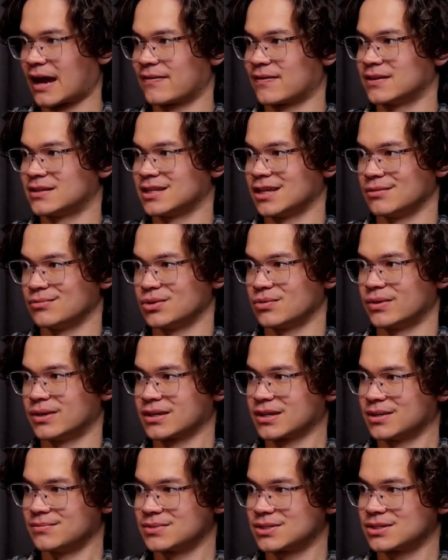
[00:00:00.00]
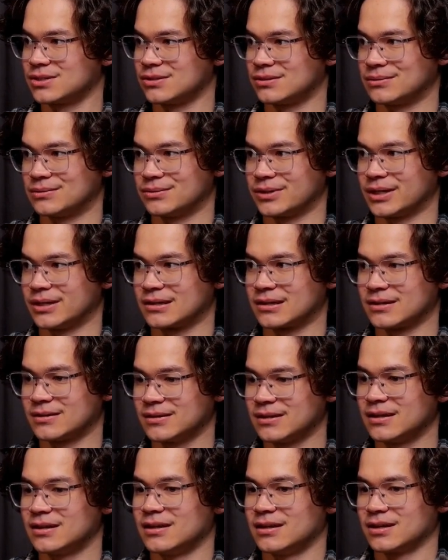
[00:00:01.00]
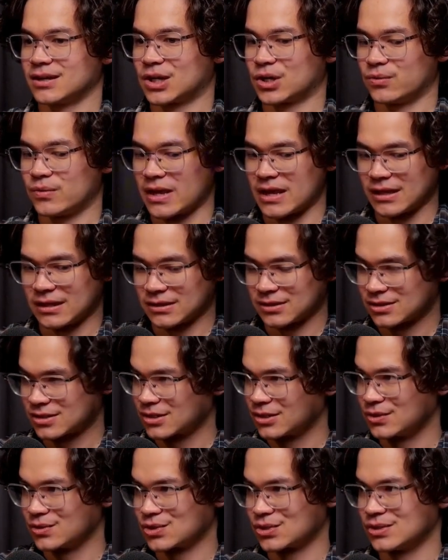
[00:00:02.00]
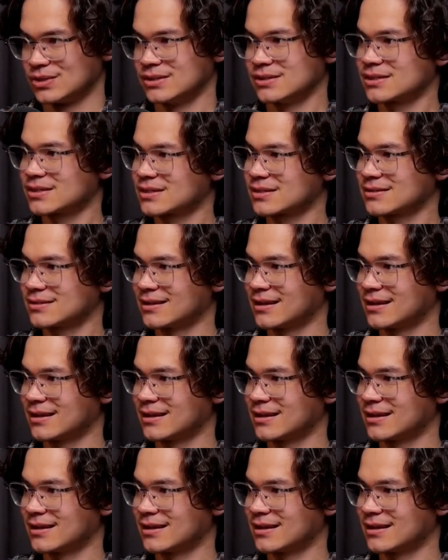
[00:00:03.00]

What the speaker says: at the table when it comes to like creating the solutions,